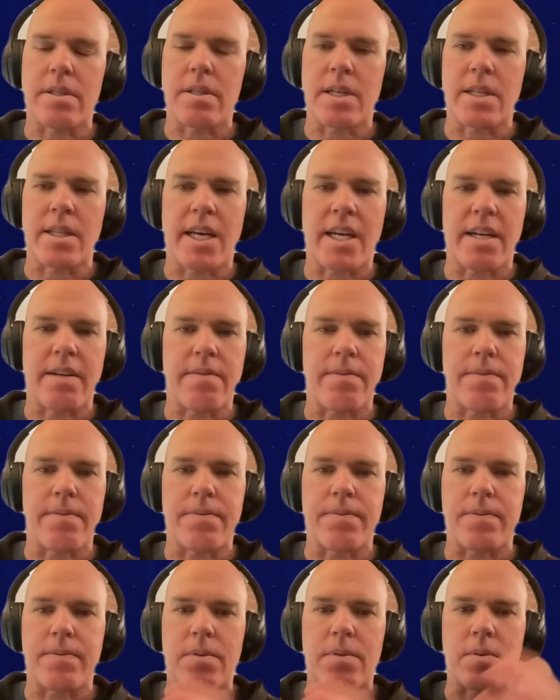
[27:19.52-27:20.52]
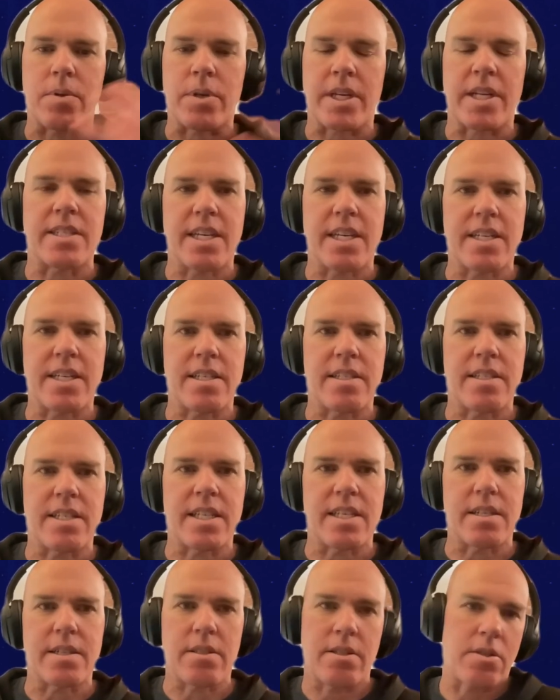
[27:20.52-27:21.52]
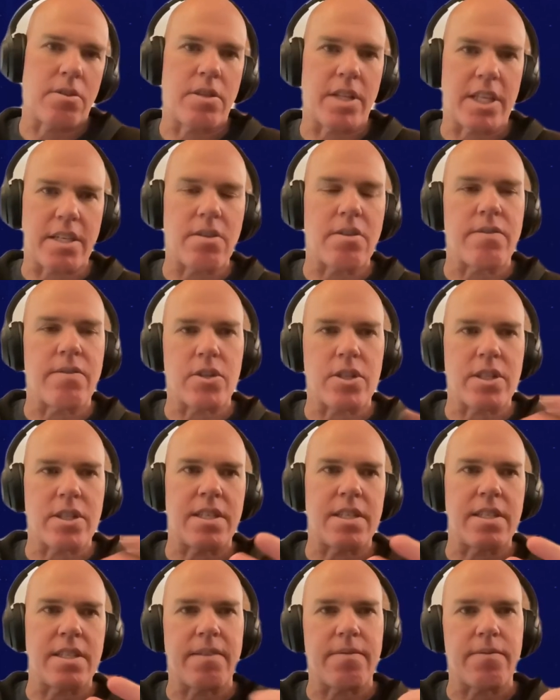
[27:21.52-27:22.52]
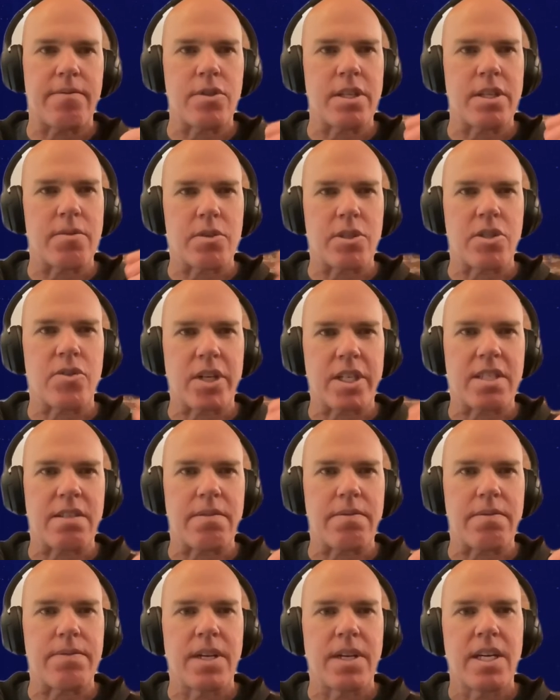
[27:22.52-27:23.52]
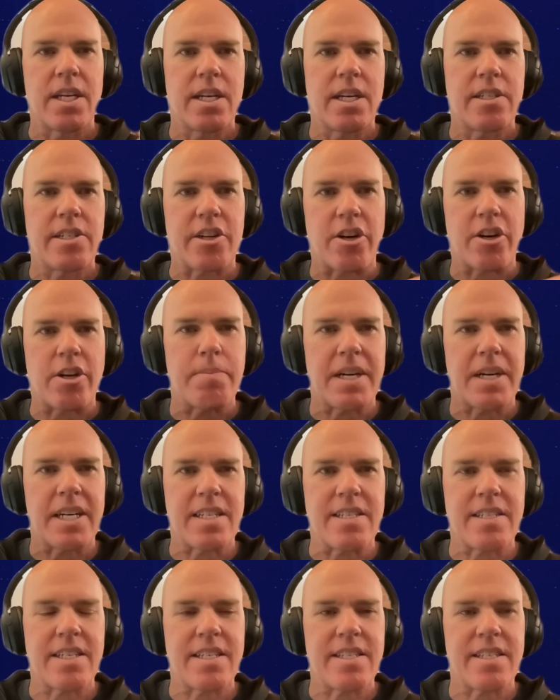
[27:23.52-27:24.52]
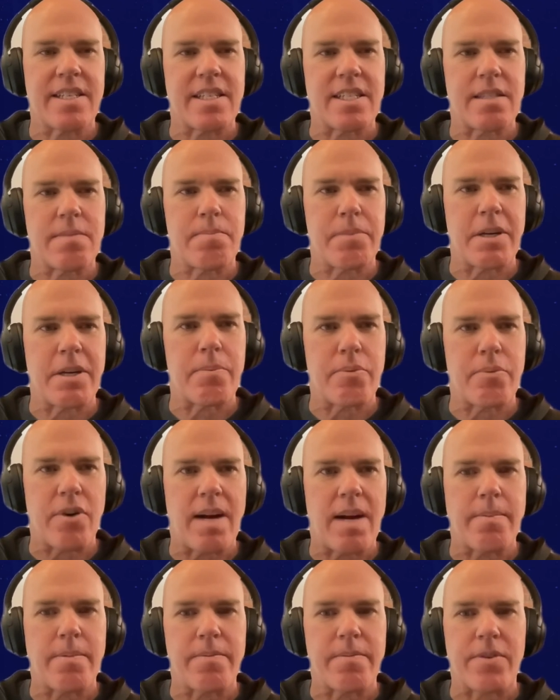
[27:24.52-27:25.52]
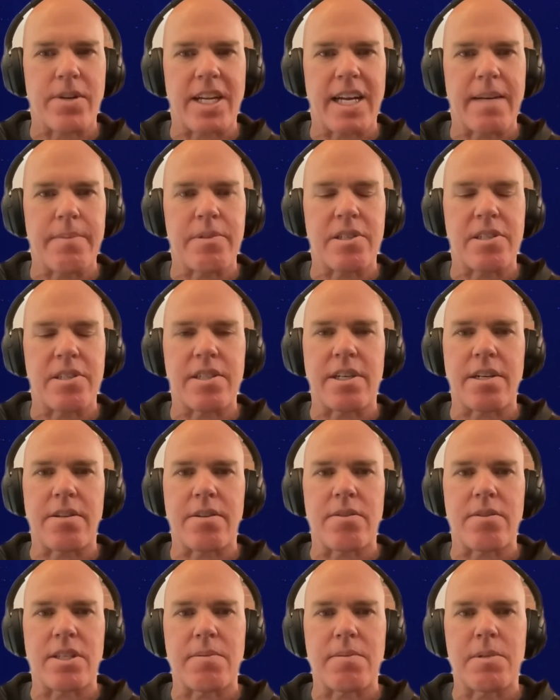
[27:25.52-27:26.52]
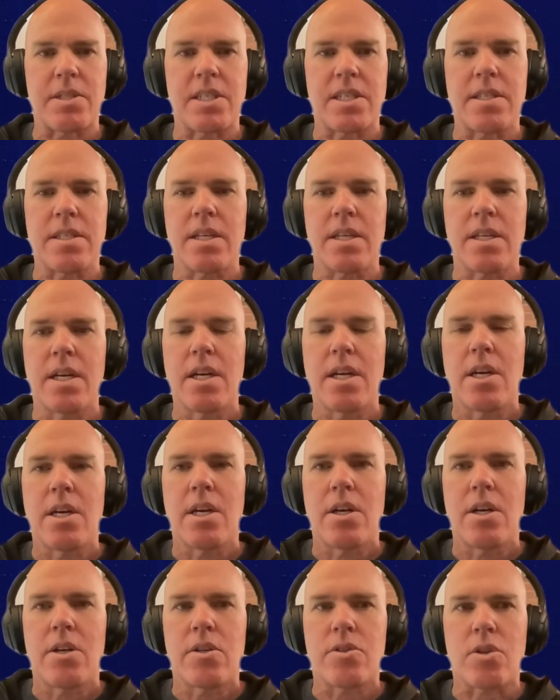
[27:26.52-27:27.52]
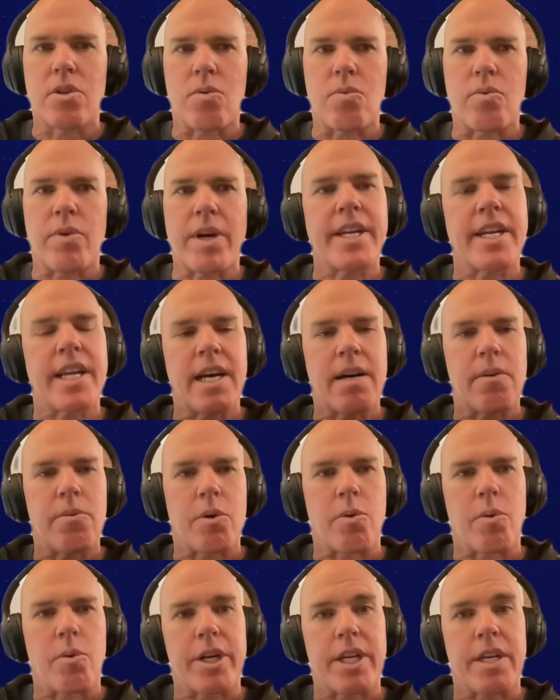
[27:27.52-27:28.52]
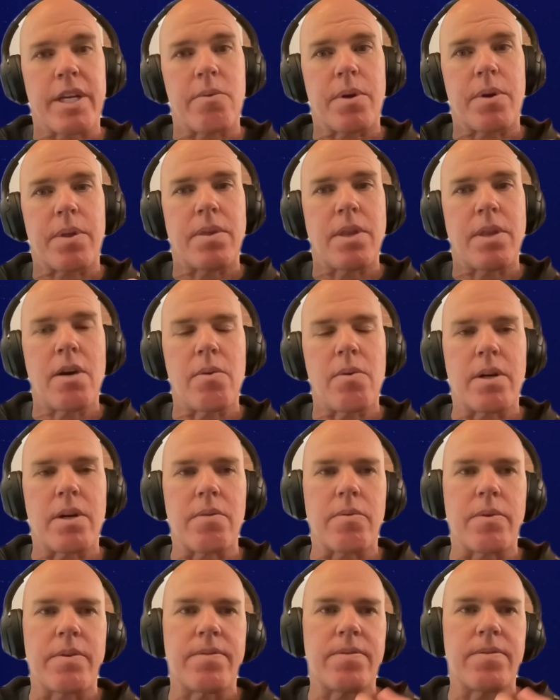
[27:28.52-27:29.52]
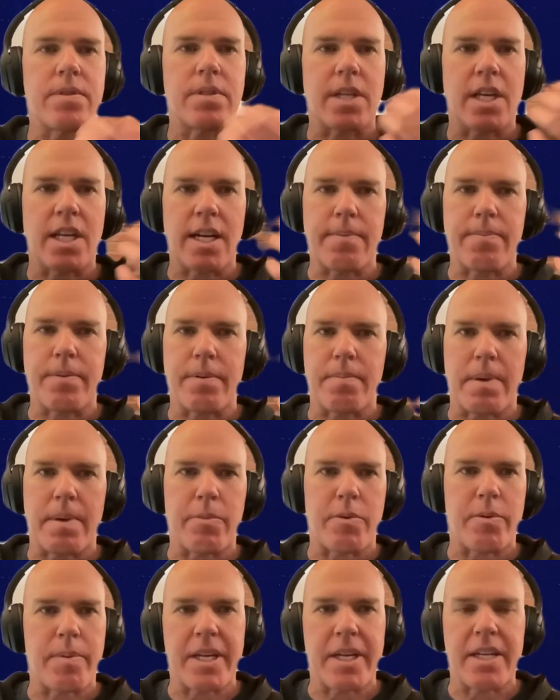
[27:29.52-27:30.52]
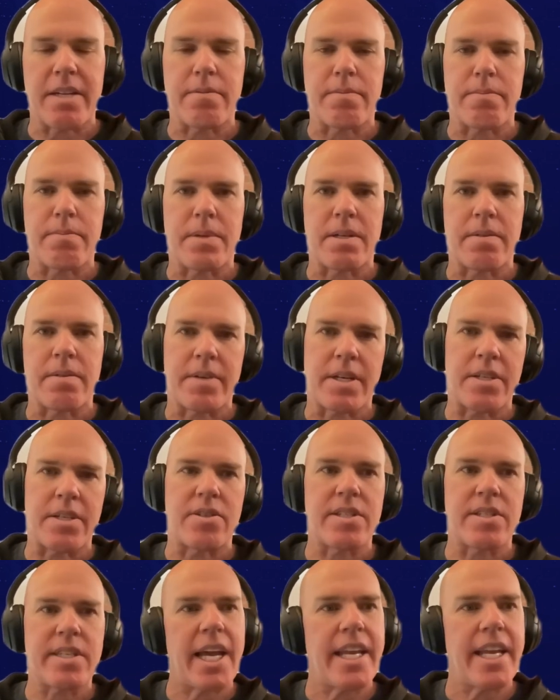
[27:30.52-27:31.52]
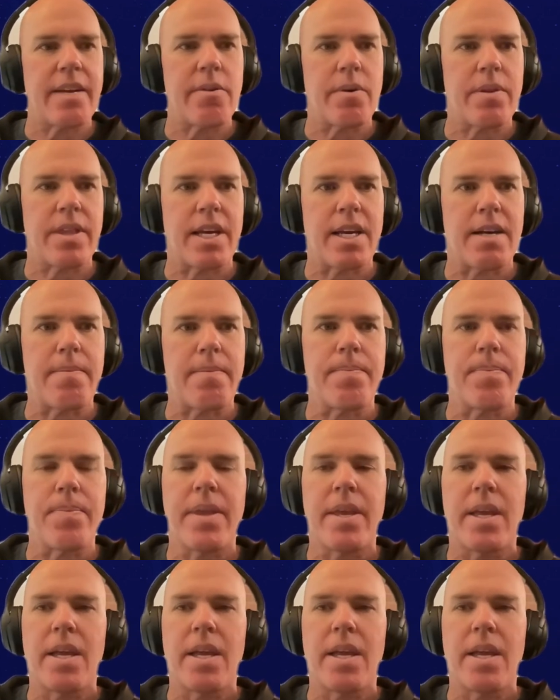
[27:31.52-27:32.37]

A lot of organizations, like universities, have really restrictive sharing policies, and it's been a problem for labs to share those images. So right now we're working with NOAA. We've set up a memorandum of understanding with them,